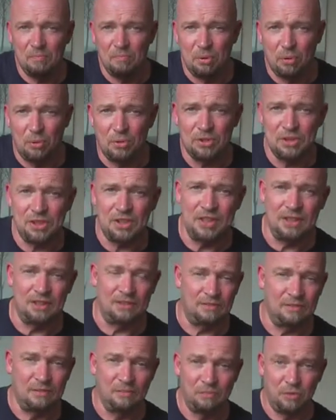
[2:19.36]
brought it
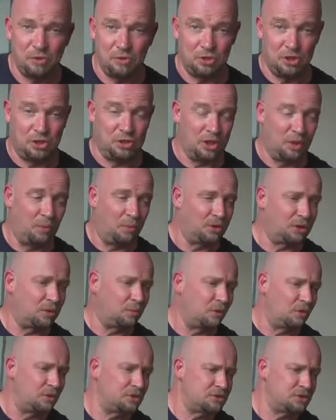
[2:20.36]
in didn't know what it
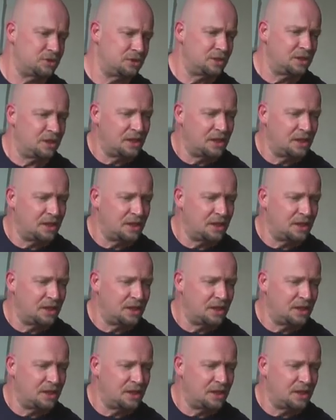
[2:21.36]
was.